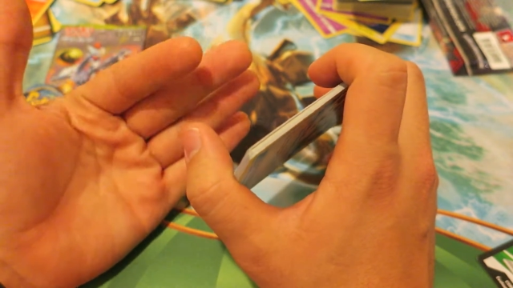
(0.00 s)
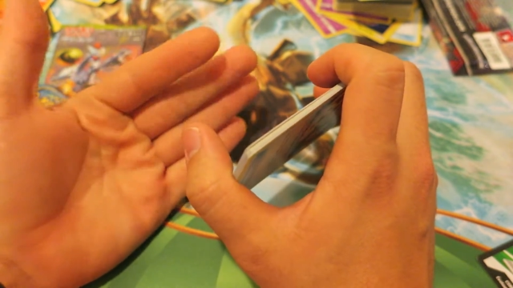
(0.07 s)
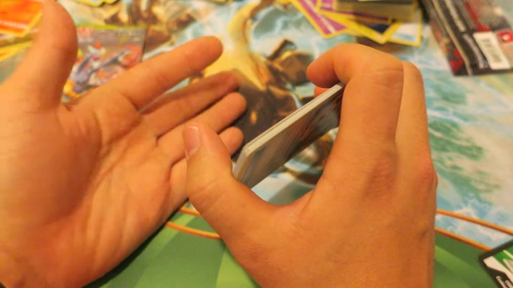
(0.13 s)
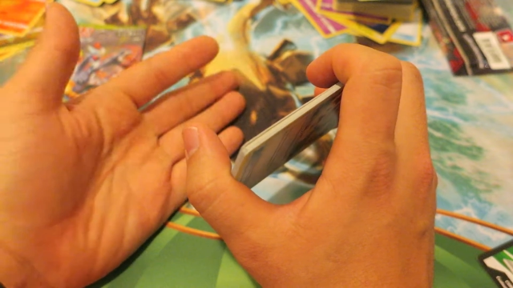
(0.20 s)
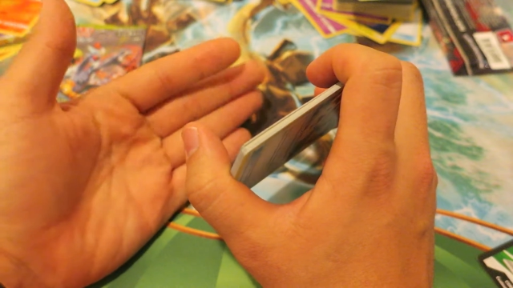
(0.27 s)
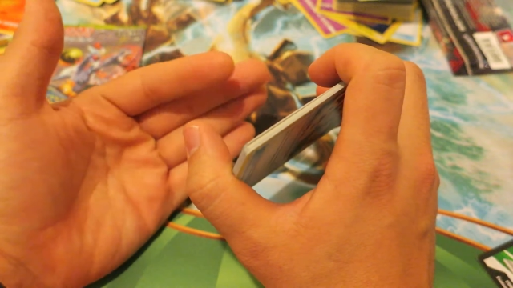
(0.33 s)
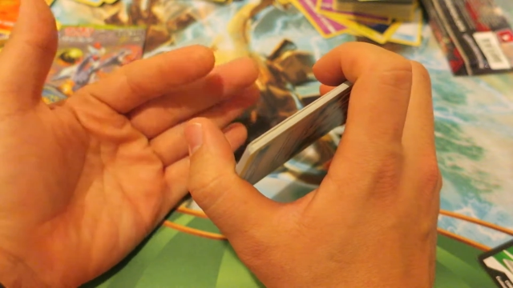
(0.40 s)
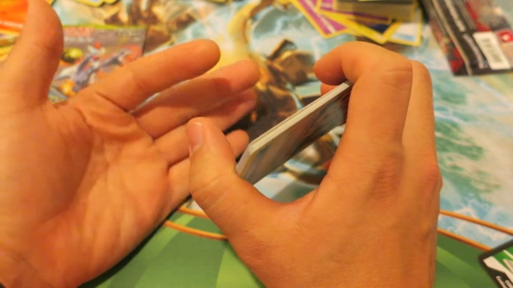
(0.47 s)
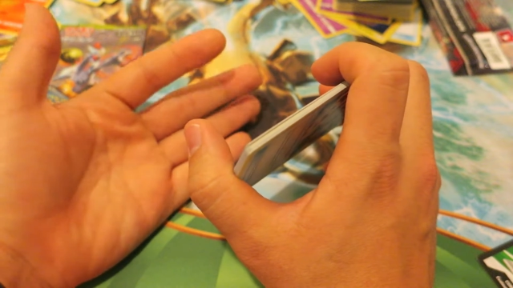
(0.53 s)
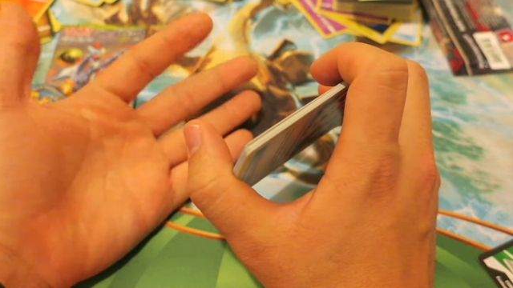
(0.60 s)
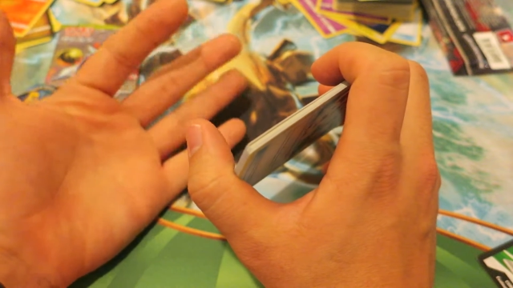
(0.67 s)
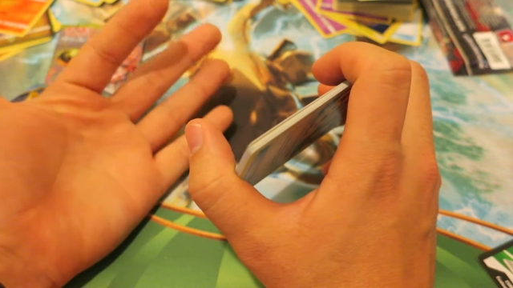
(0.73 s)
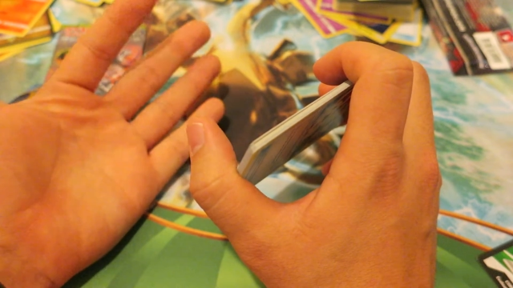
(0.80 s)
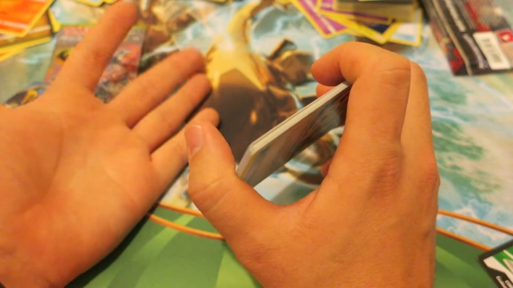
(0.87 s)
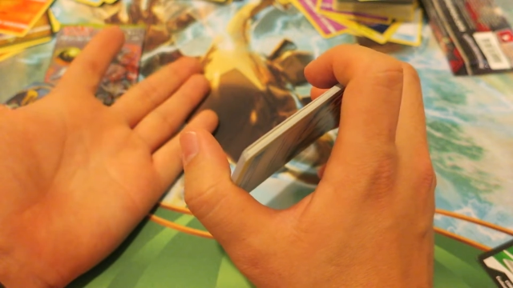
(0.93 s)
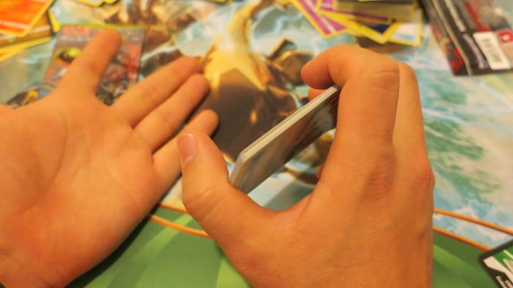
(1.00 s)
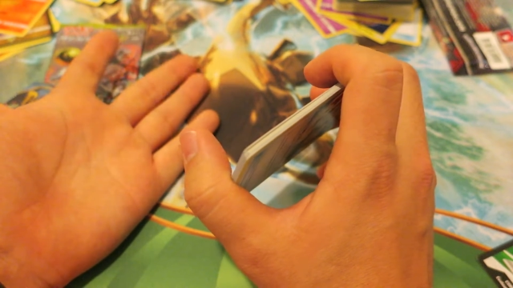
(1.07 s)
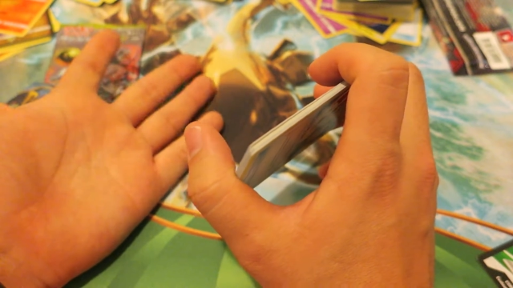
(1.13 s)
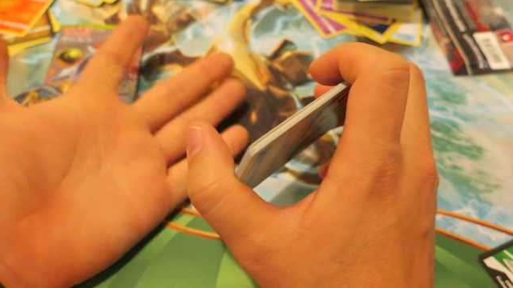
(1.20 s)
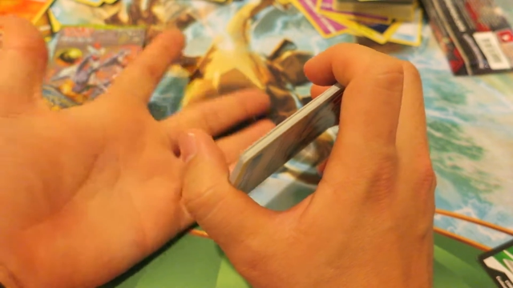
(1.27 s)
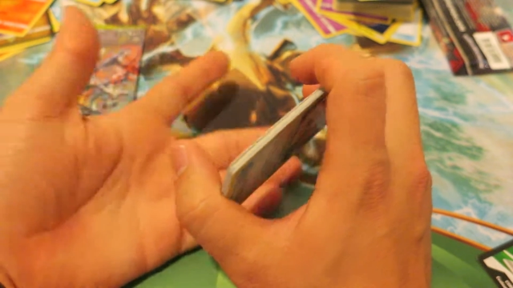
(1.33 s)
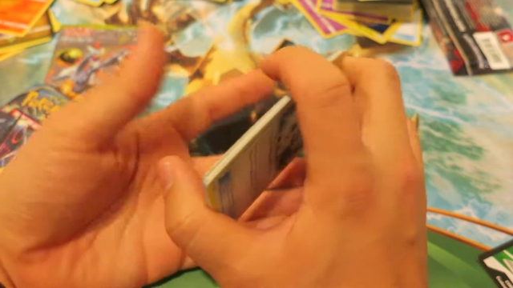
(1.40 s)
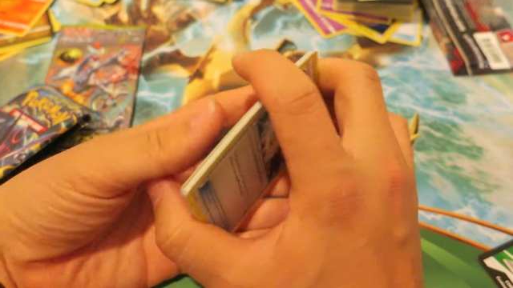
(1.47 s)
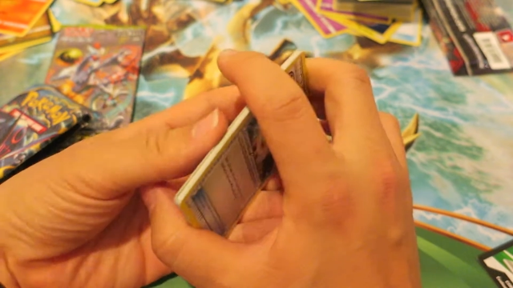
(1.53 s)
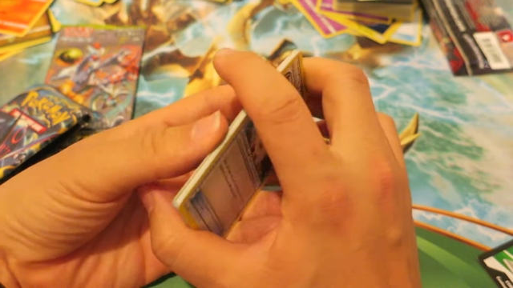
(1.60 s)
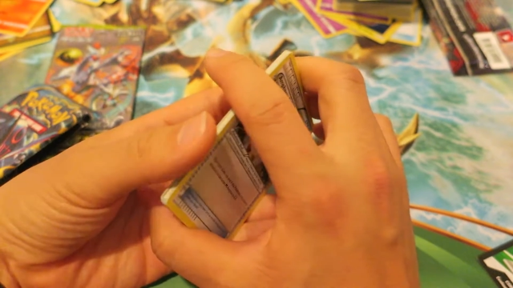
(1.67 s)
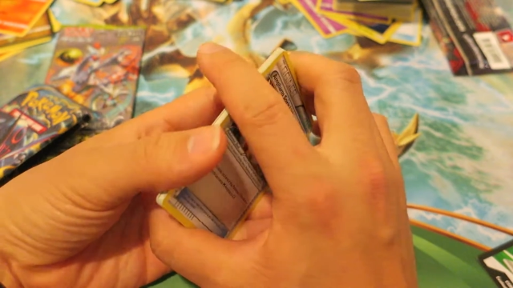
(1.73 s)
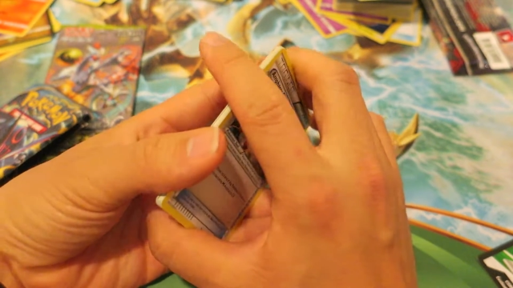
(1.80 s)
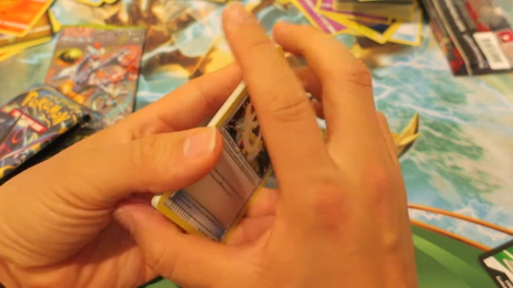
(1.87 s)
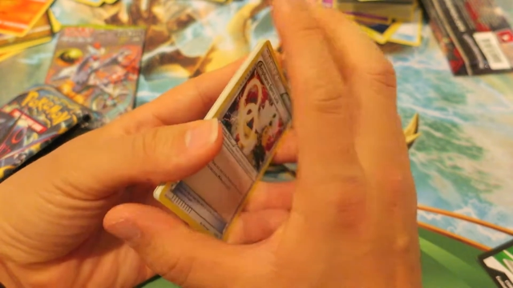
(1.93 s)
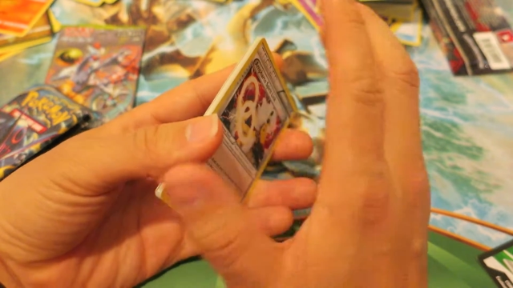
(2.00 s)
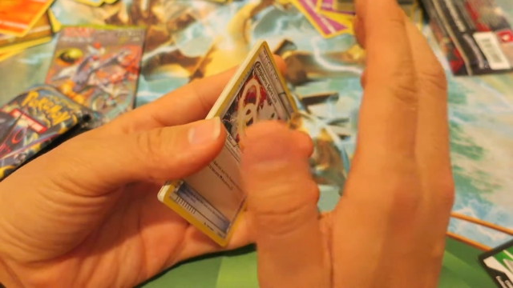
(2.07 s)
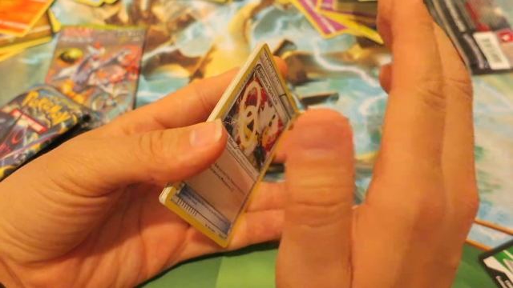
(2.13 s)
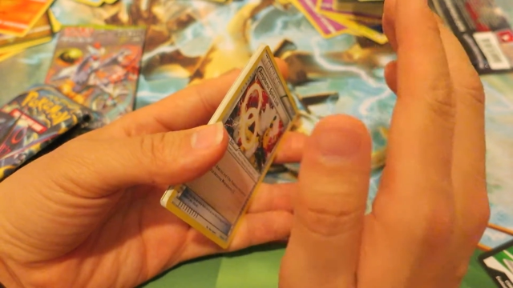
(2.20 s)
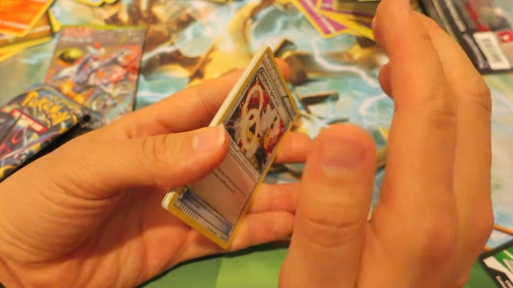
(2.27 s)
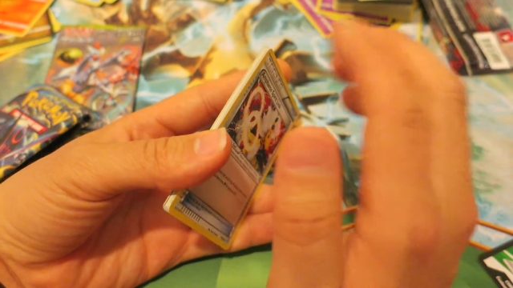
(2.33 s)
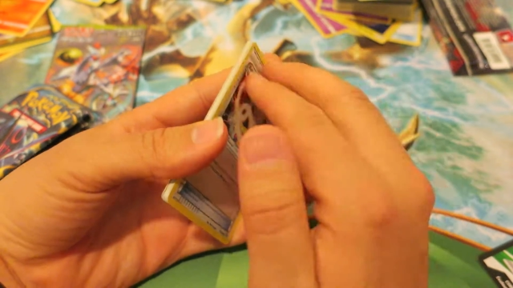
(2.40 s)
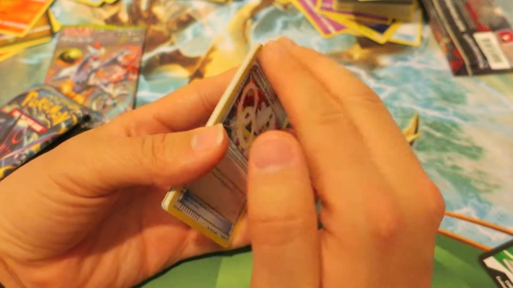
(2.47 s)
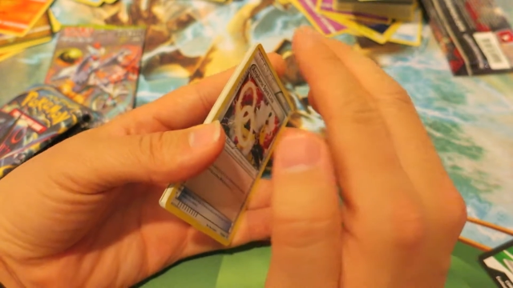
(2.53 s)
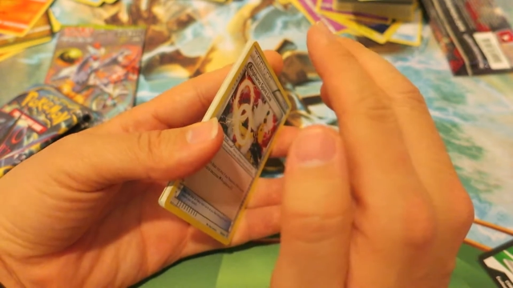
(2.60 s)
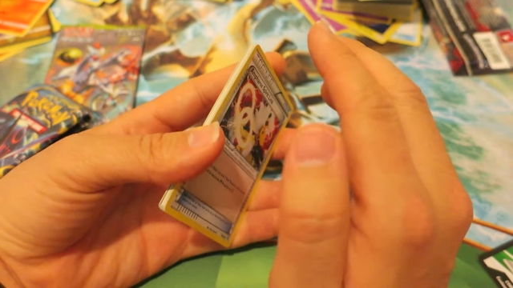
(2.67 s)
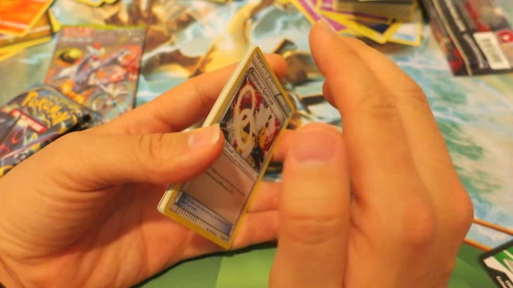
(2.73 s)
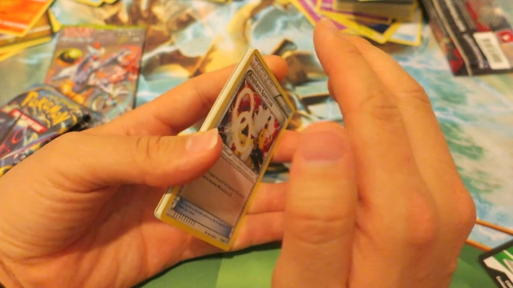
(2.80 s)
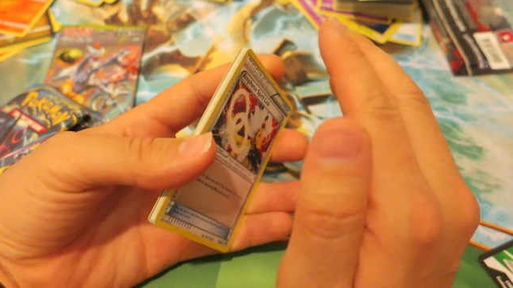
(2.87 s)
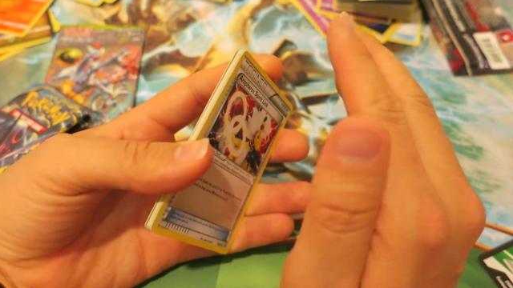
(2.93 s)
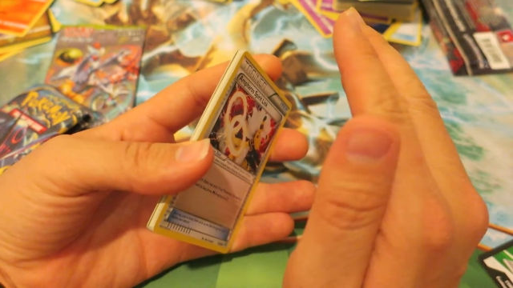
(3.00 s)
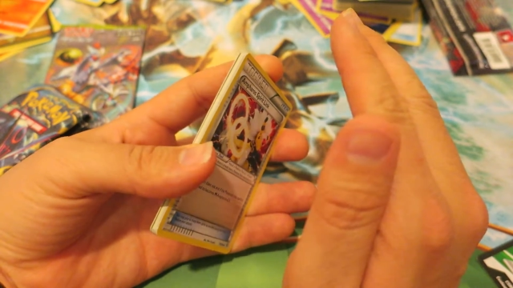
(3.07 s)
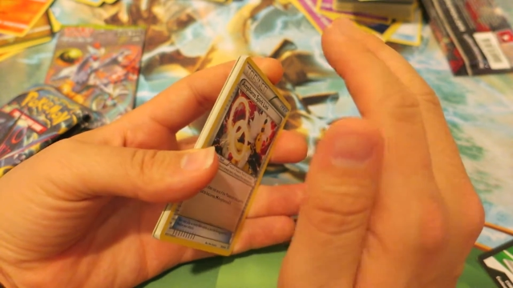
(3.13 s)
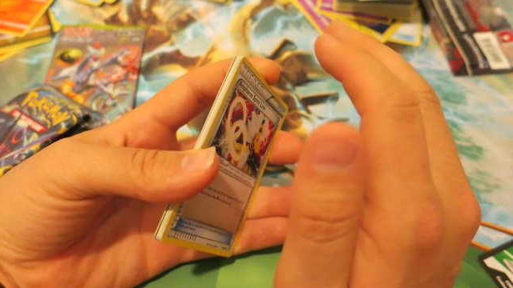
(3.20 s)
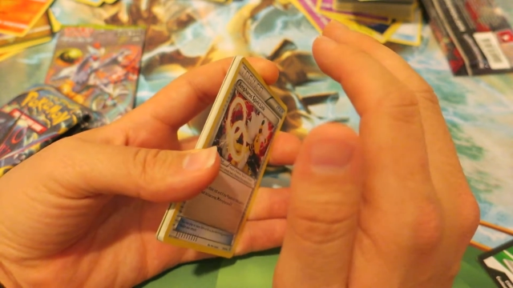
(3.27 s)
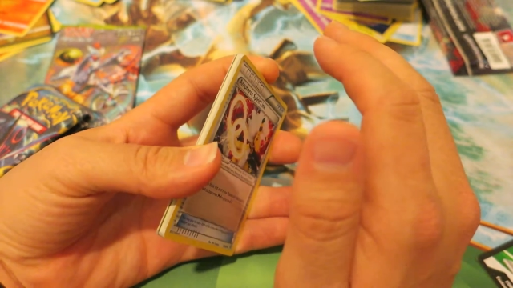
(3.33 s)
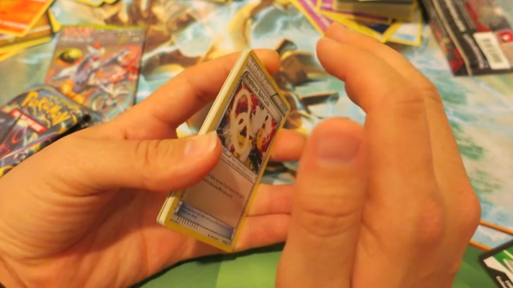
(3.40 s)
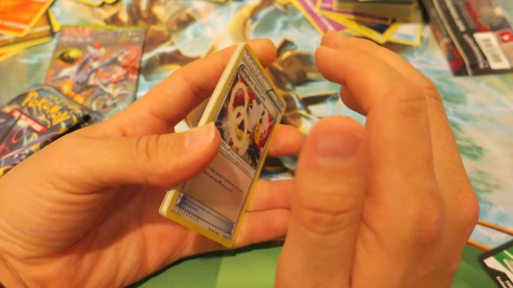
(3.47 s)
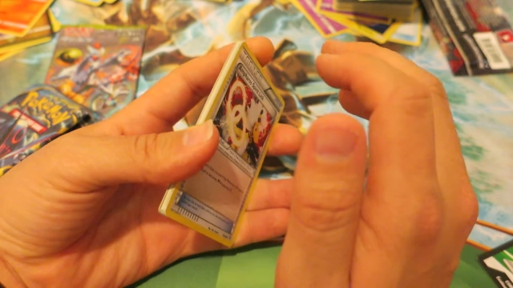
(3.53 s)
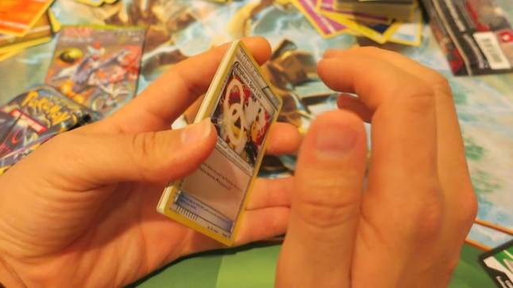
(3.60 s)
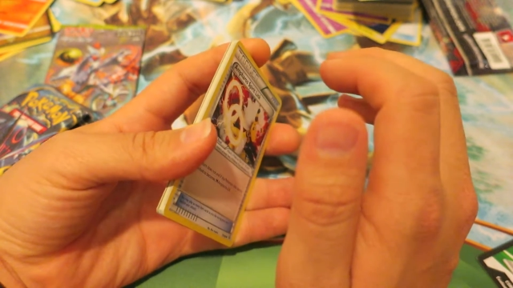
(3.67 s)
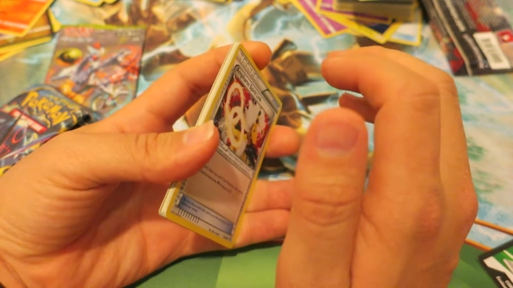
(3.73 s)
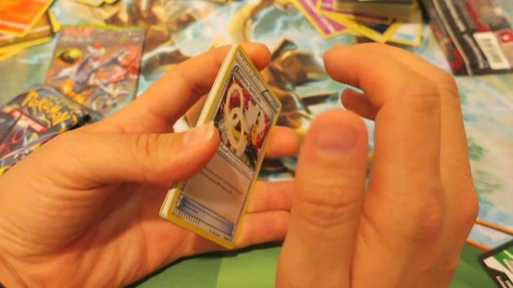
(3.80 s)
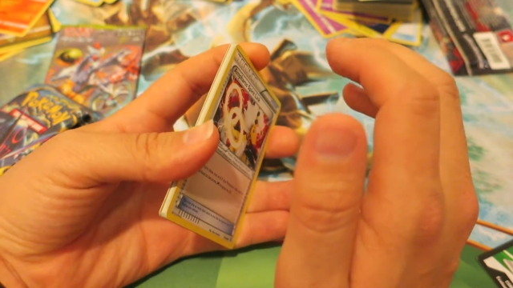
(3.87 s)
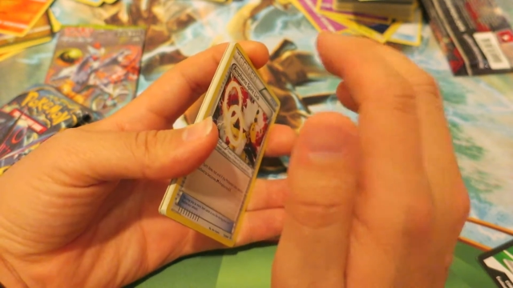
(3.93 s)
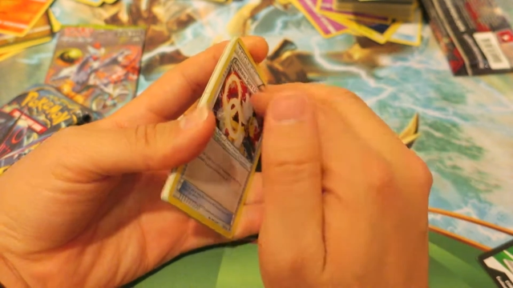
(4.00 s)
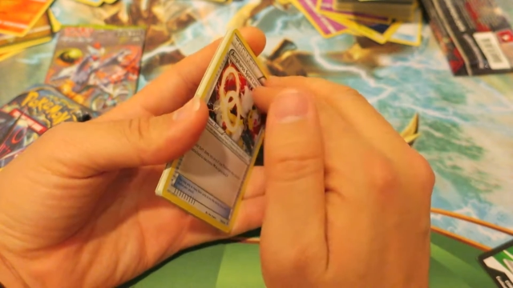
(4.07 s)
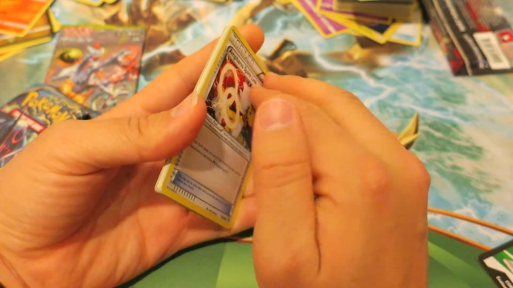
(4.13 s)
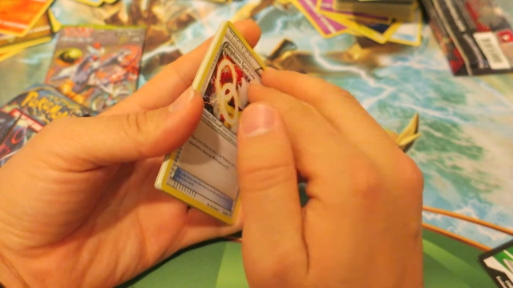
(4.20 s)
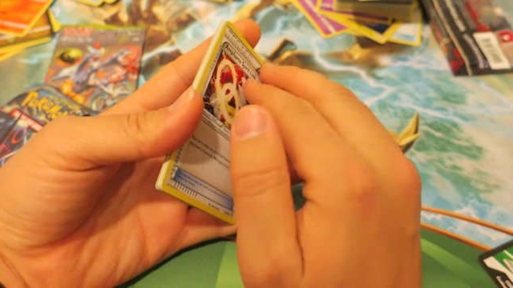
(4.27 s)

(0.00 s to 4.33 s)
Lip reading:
Nobody's mouth can be seen.